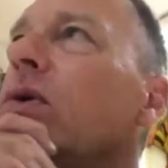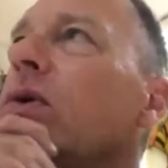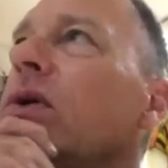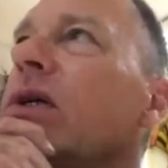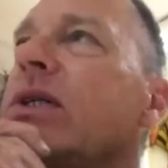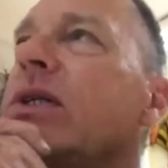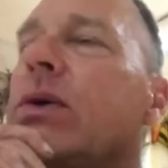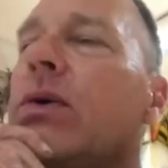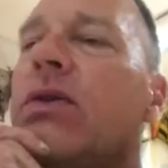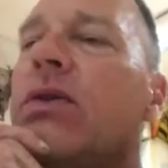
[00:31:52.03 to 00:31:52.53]
the
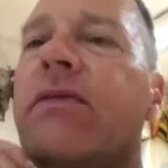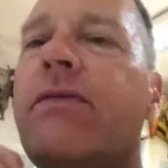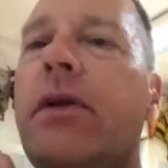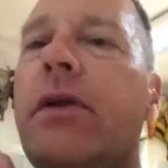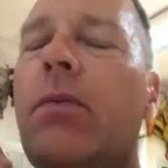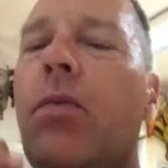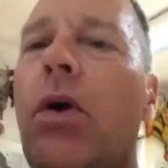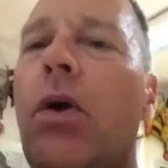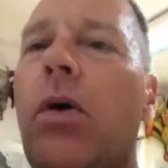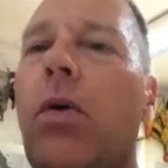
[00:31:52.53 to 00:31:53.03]
film uh,
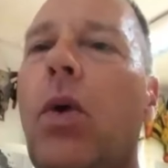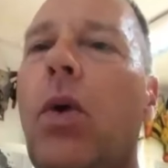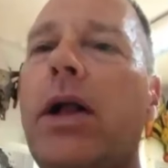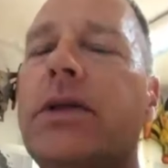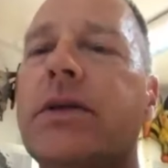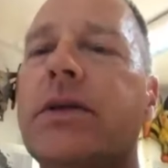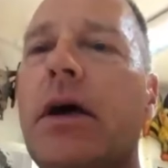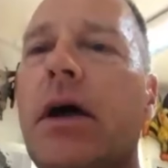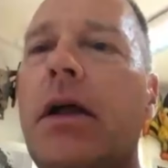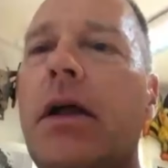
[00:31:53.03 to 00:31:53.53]
Wild
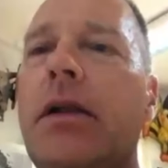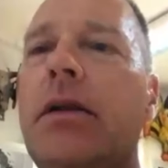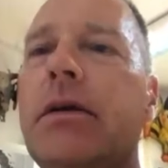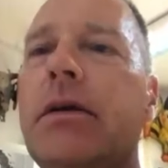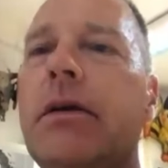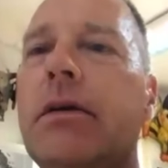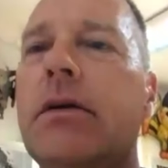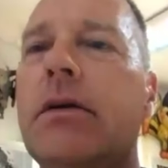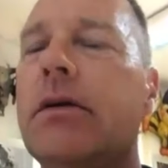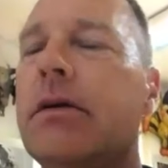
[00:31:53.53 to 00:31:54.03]
Style.
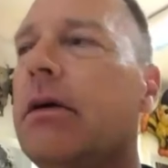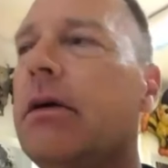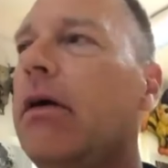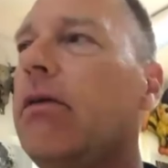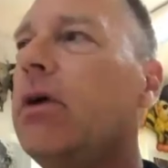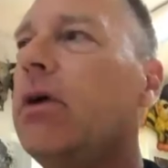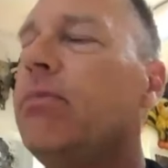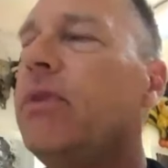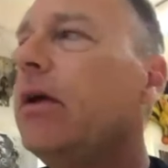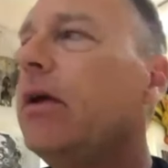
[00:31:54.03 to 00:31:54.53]
Mm. I
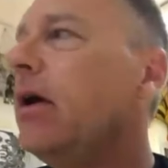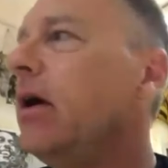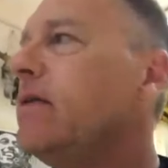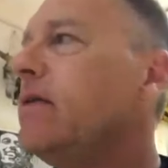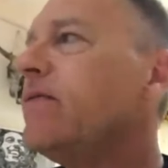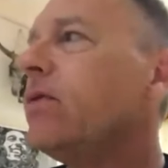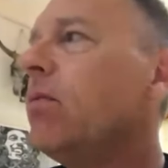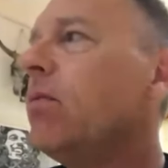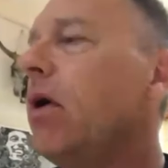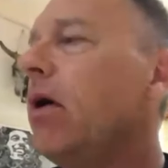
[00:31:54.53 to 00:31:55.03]
grabbed the
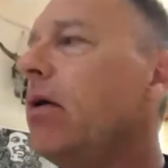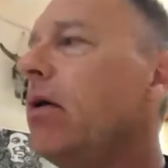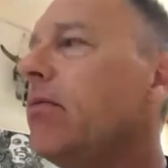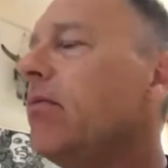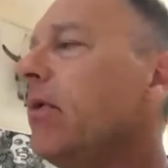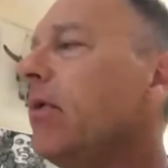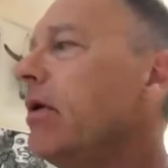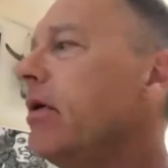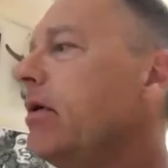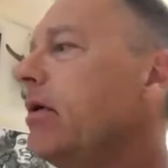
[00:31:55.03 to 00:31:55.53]
from my
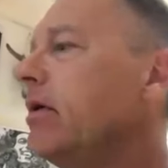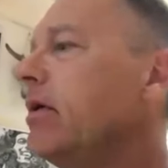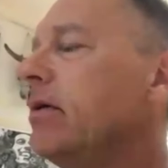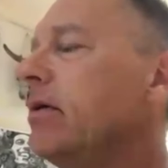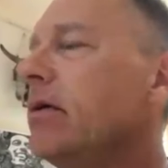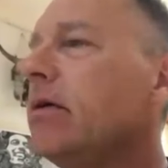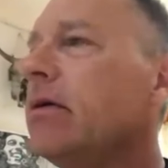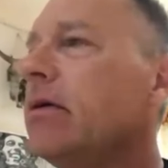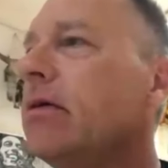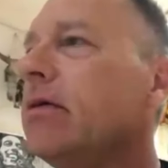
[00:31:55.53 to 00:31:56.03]
my
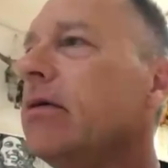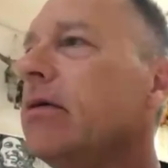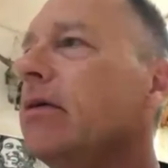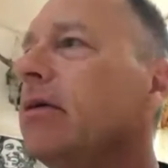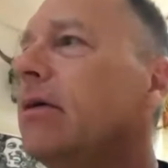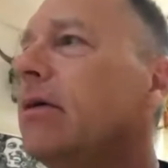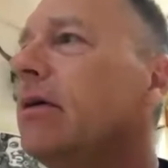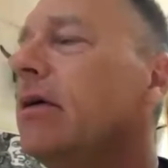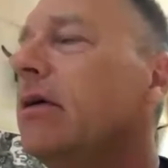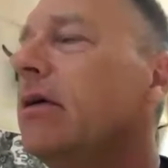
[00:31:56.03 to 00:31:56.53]
uh,
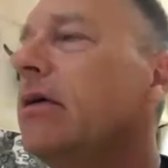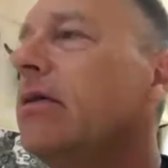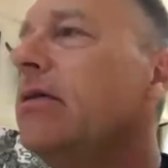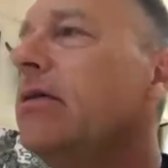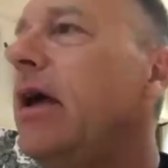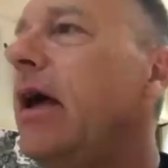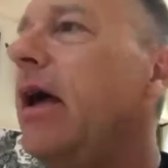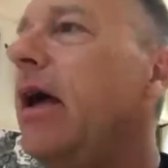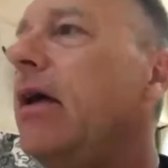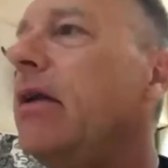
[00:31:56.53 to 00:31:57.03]

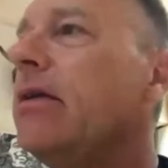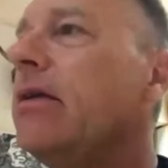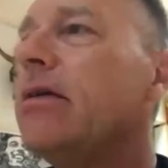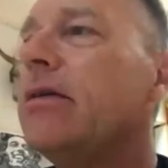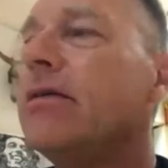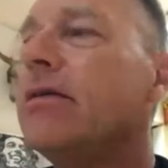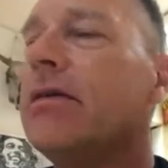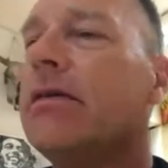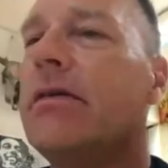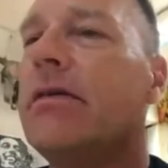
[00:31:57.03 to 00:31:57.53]
dad
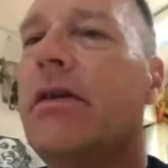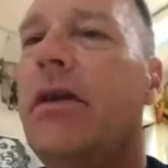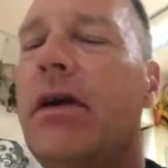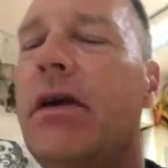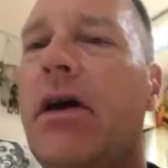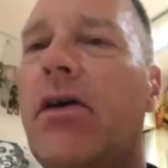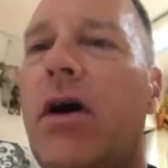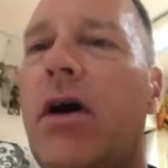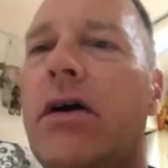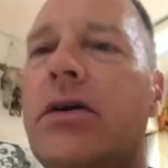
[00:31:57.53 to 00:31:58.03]
in the
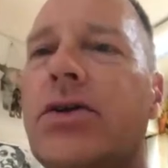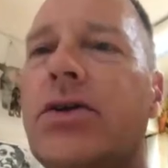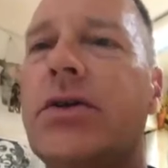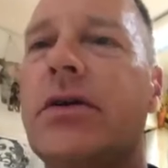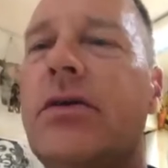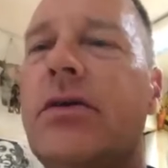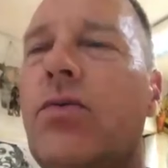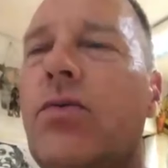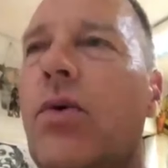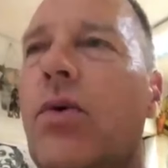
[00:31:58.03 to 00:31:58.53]
garage
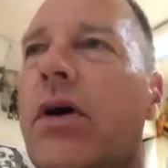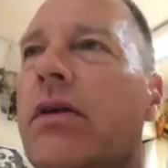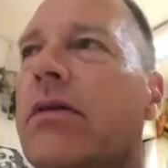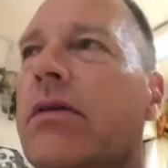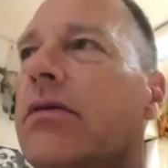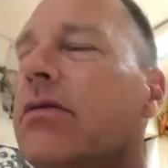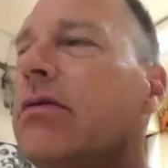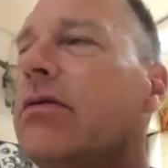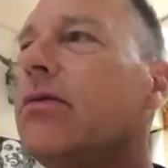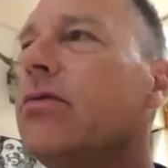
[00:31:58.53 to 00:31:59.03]
and
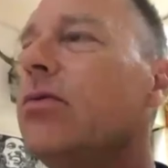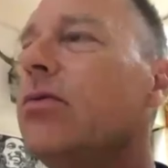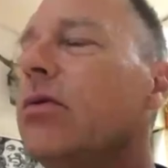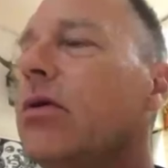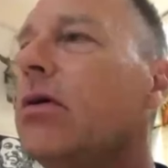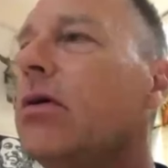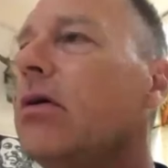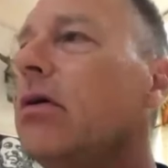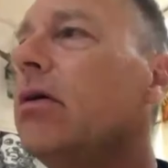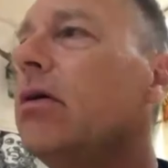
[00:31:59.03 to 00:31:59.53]
went to
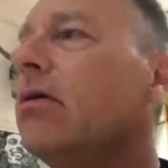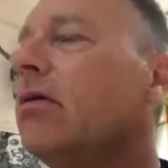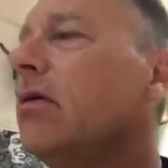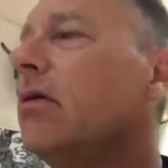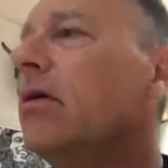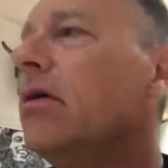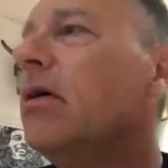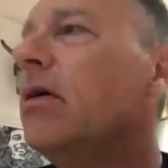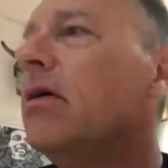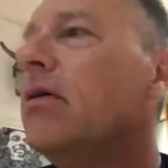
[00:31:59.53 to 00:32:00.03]
uh,
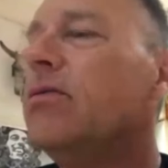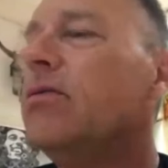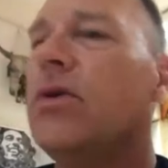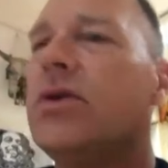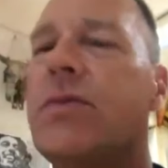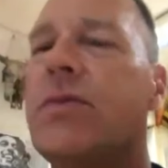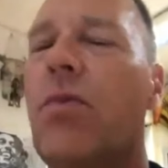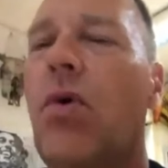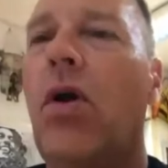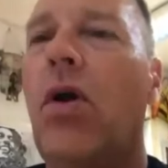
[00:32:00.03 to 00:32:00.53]

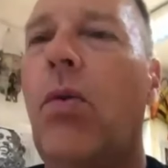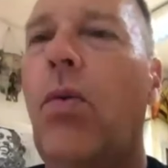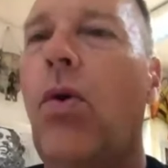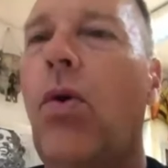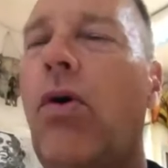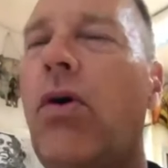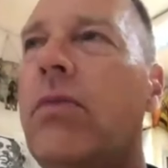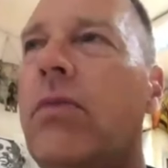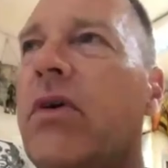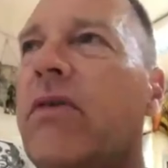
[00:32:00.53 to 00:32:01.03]
a small
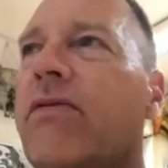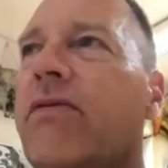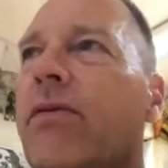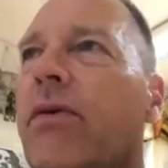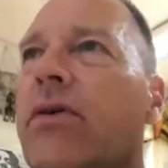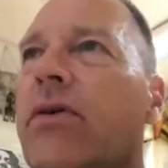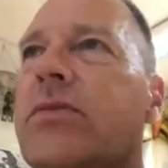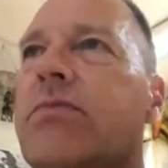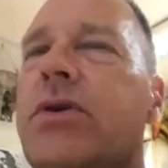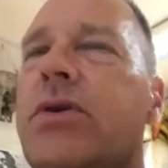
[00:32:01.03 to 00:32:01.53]
wall. And my
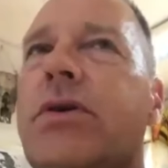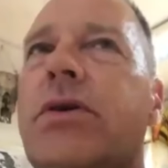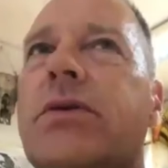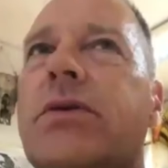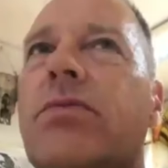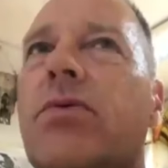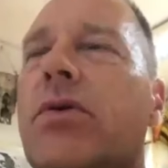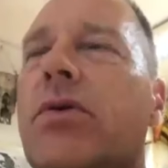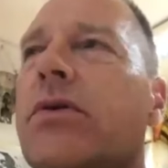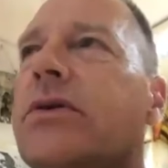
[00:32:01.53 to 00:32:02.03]
first
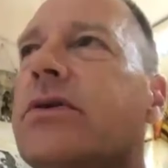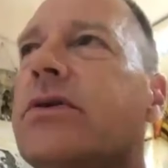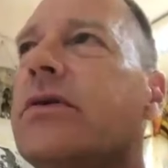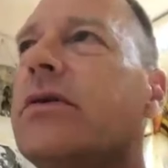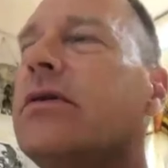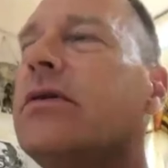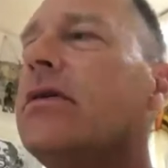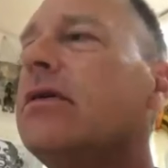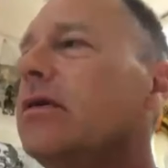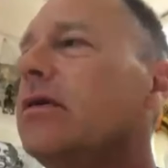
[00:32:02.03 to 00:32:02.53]
piece
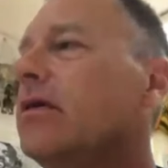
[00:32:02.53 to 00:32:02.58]
was,